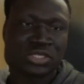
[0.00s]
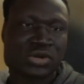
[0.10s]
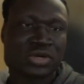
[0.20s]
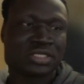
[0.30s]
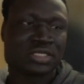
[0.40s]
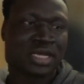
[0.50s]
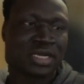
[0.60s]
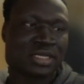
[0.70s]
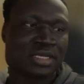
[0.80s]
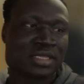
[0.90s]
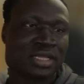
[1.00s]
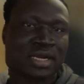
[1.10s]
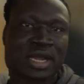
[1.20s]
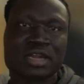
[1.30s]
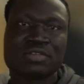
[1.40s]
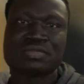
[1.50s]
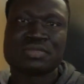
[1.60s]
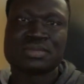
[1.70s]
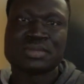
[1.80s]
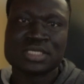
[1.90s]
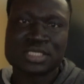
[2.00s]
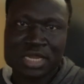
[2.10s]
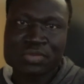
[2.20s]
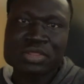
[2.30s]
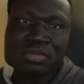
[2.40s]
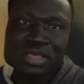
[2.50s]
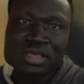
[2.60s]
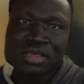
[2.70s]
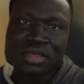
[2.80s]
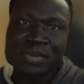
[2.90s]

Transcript: stories that kind of stayed with me,